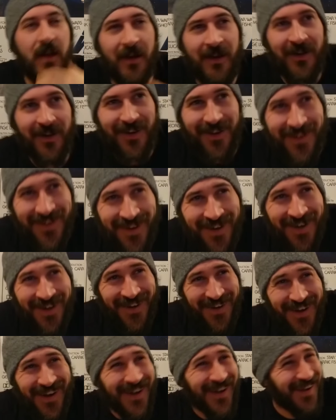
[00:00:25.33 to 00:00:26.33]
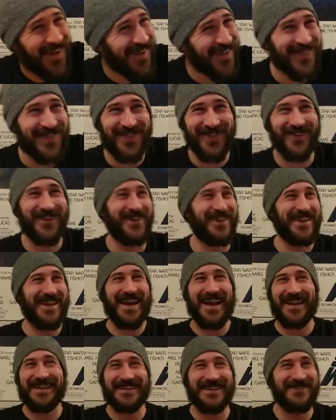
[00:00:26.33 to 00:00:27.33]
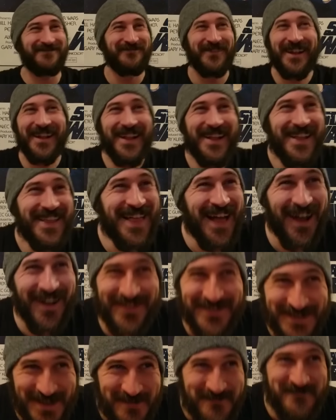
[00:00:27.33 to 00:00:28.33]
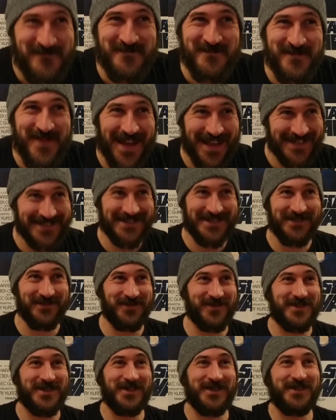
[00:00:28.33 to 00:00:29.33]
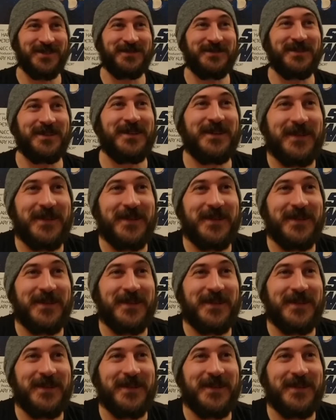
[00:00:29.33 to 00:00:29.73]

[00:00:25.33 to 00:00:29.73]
I thought he had him. That was a massive two.